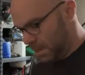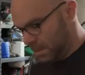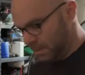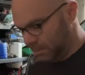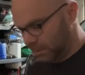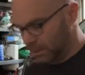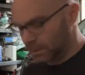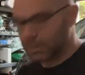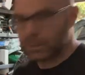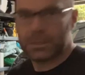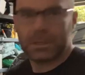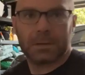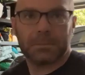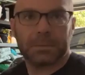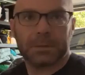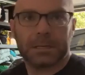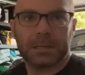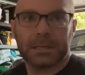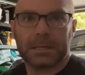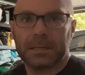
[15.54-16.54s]
I'm just
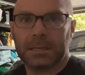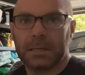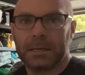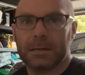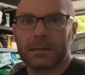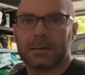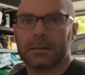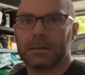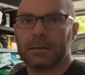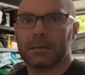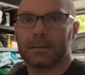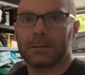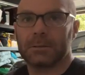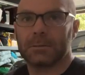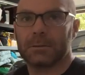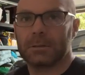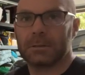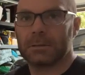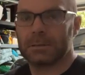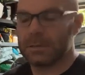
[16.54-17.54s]
jumping in here, gonna do
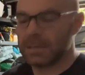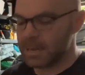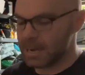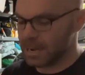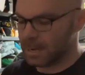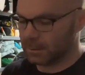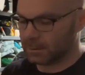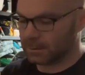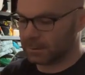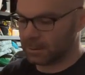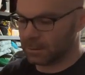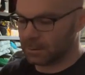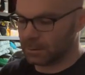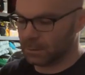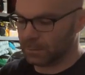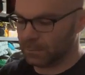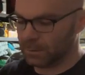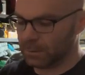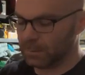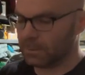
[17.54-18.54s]
little dots. I don't know
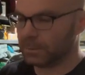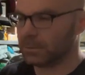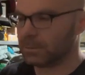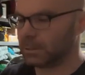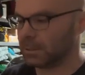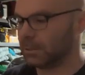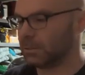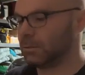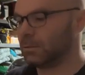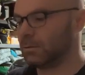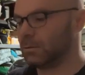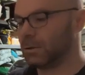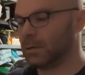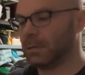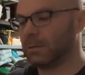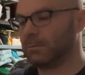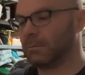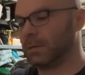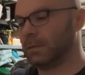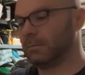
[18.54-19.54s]
if anyone's gonna
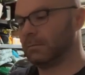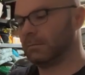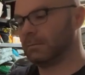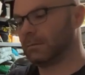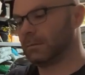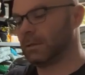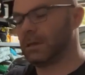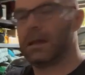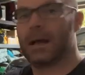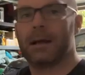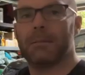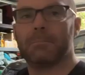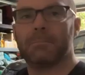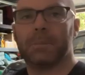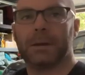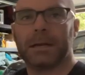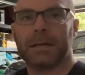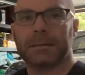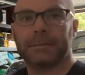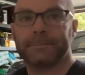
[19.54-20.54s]
join, but I'm
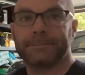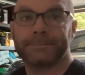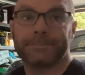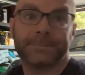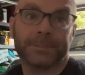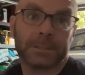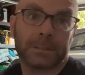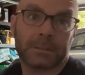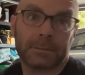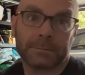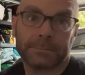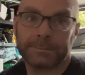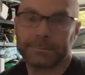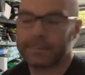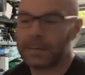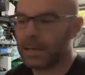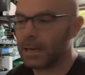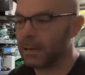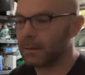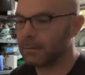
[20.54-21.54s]
painting, so
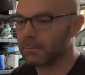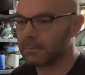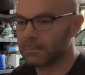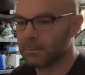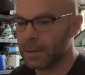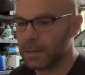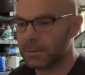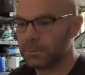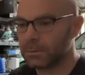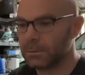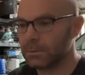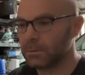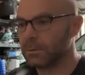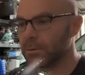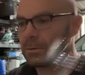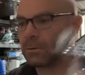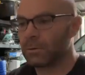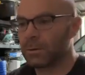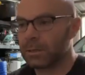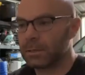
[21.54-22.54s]
hey, might as well do a
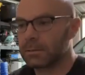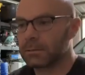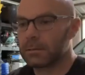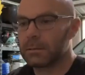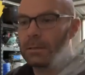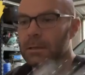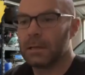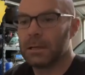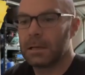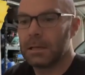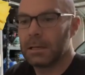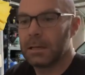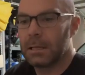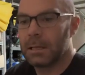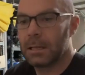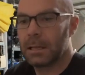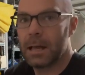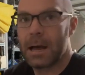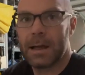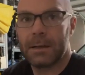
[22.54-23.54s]
quick
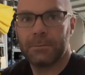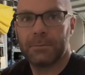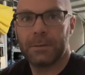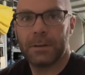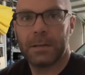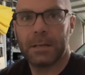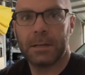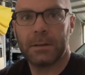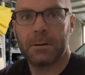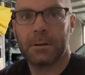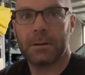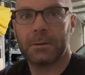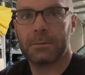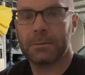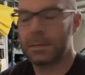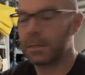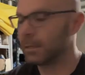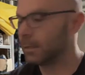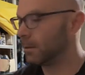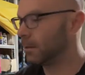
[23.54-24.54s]
live video. I don't
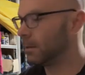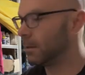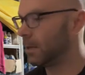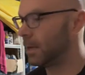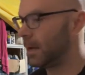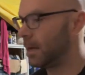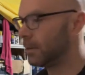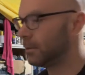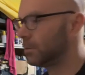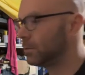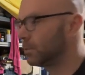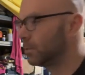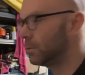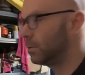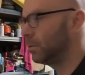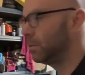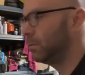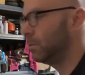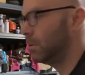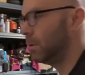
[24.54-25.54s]
think it'll last
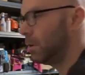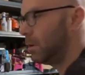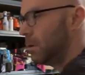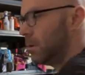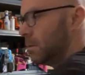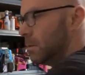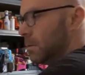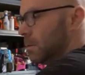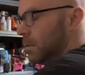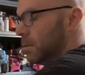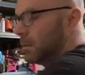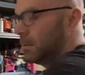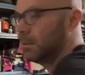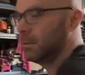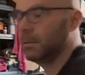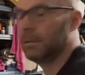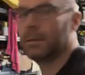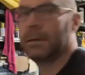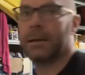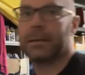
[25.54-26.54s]
too long.
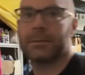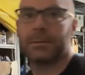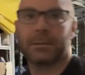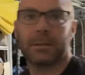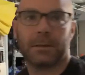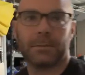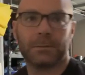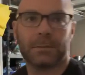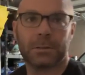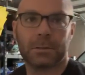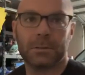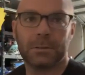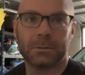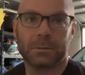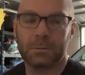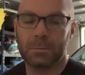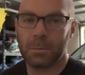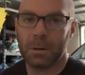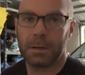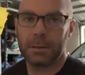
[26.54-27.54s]
I got stuff to
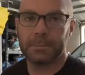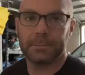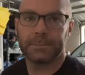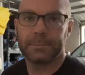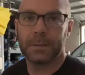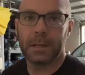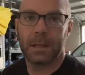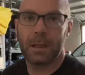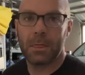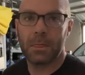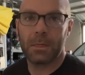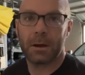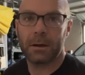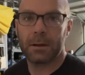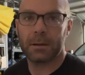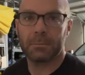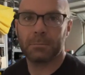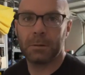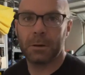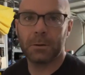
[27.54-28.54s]
do, but thought
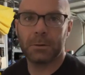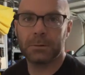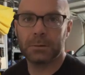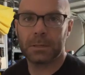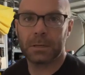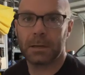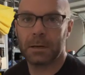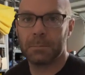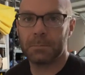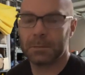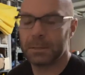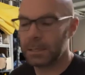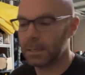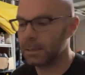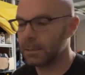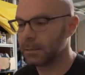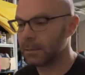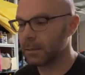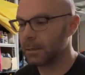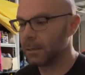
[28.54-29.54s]
I'd post it up
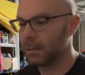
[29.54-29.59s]
there.